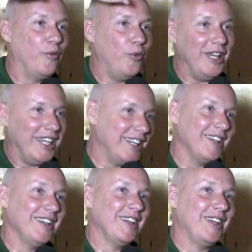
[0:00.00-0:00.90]
wink,
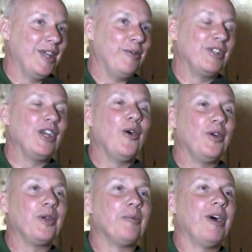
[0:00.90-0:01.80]
it would go
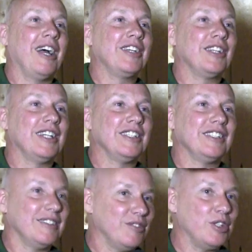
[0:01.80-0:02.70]
in her mind to
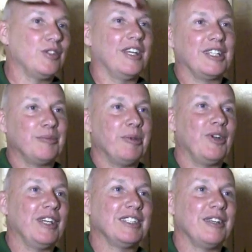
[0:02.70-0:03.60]
this just
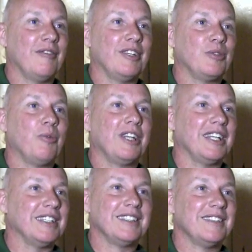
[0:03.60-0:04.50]
experience of this
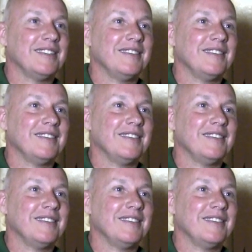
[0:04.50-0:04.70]
oneness.